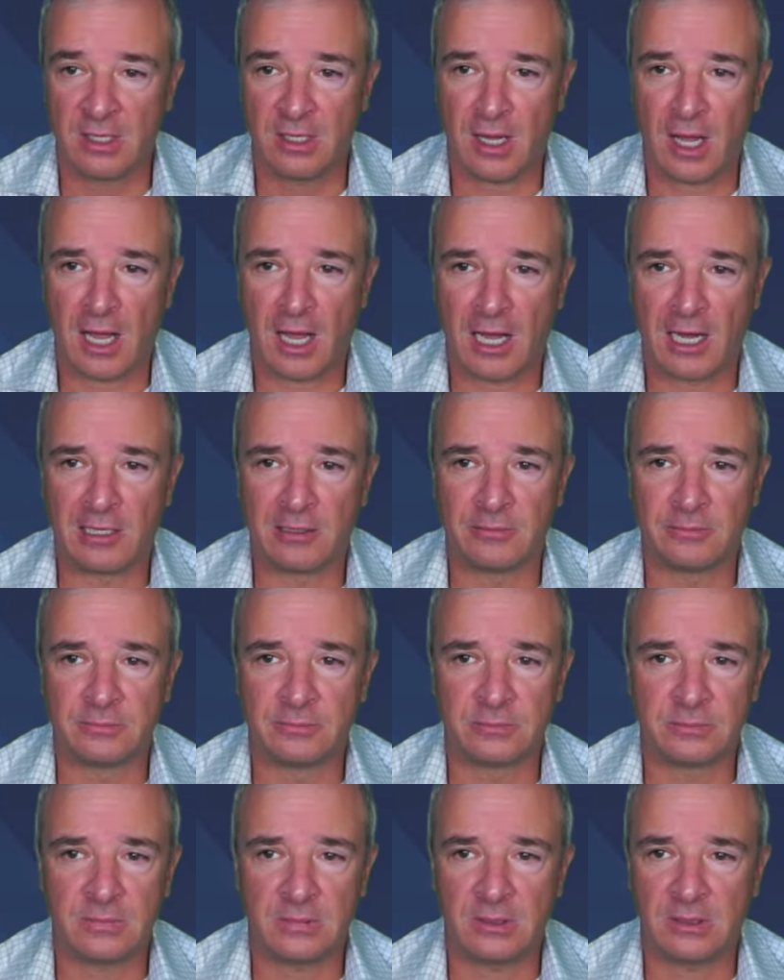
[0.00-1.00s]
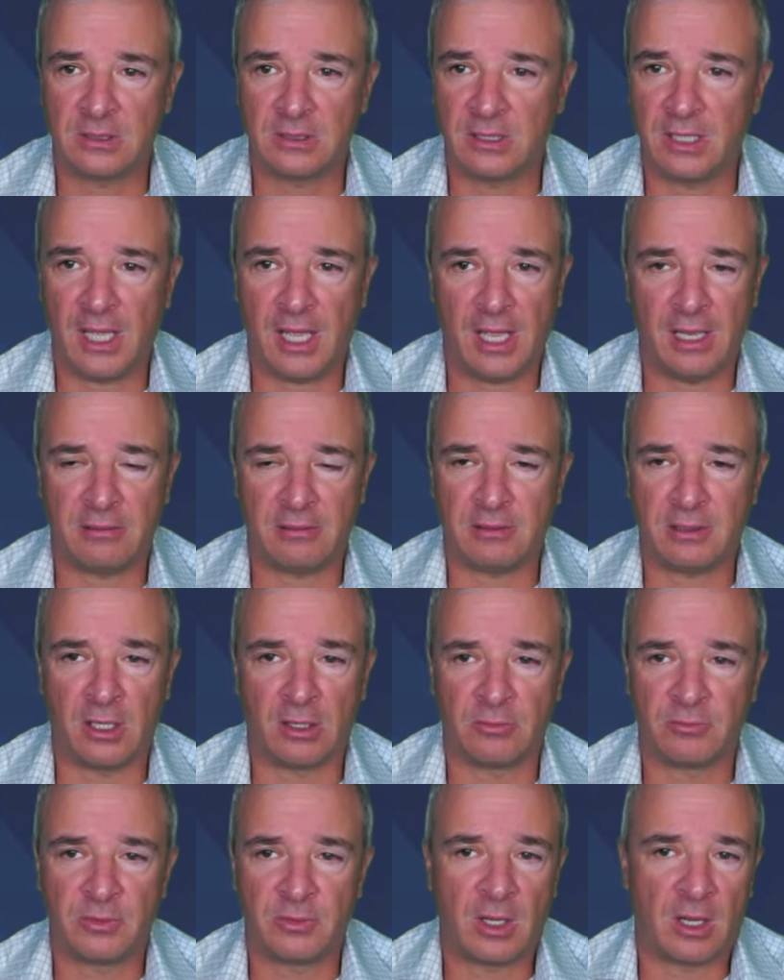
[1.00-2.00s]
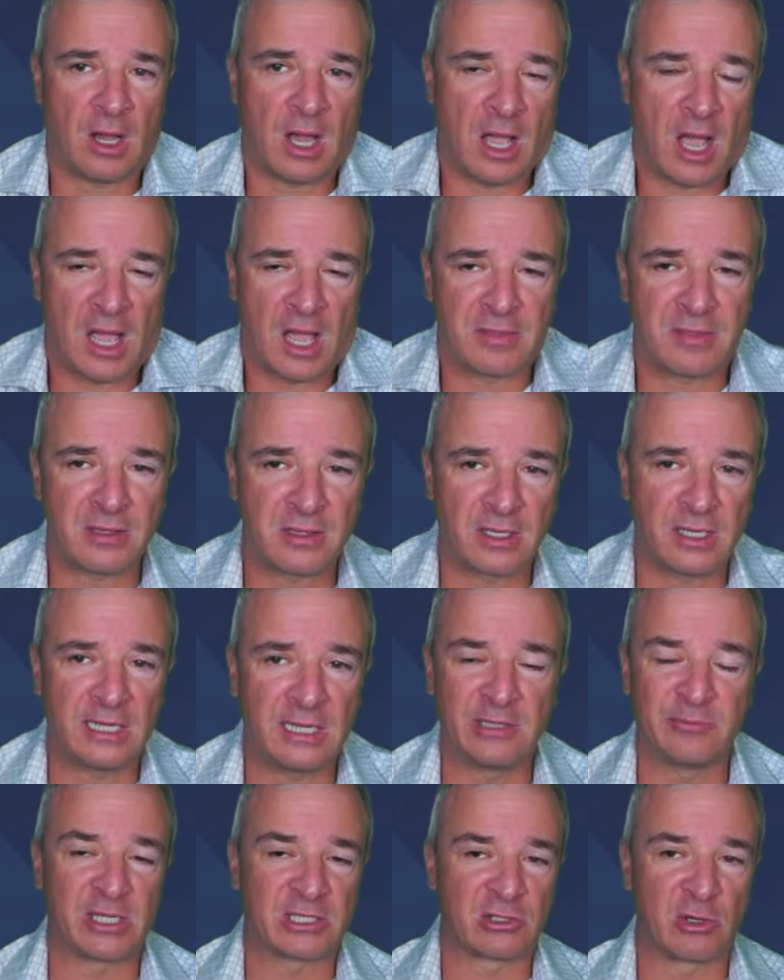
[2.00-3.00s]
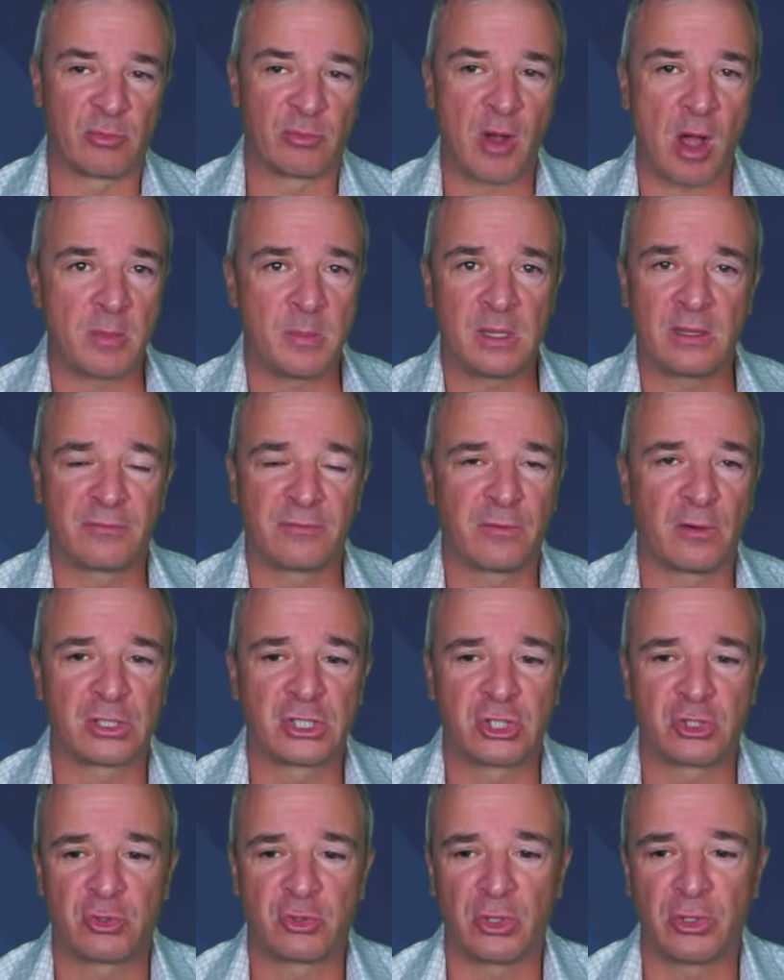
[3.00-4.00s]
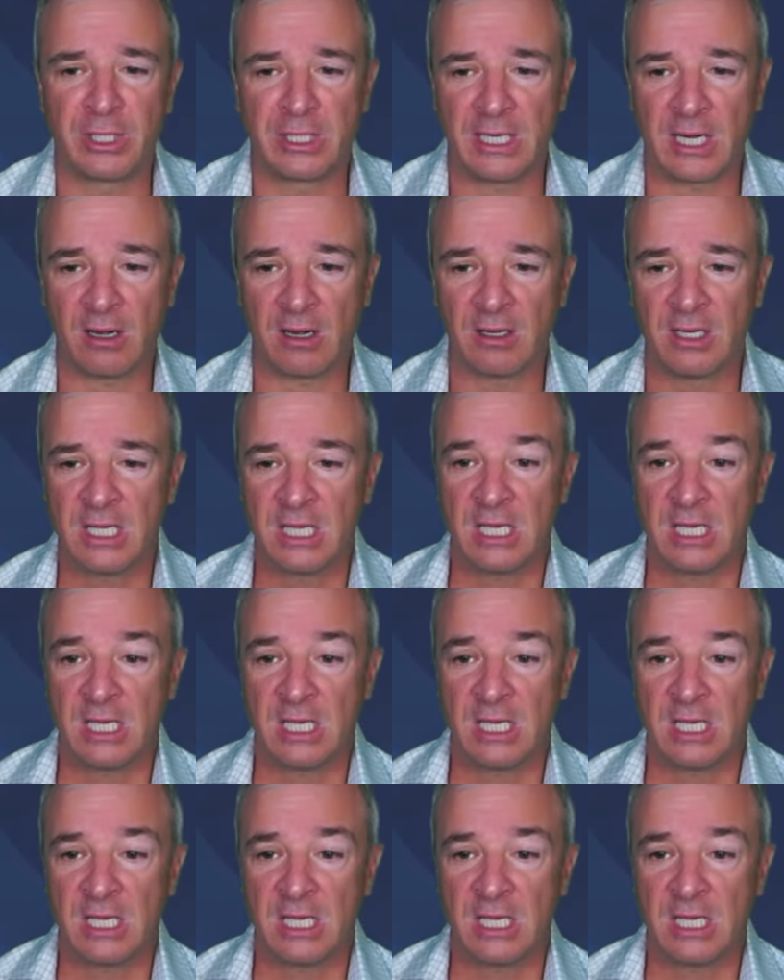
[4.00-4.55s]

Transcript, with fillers: Um, and, you know, I, I, think that Elon Musk will probably be the first trillionaire.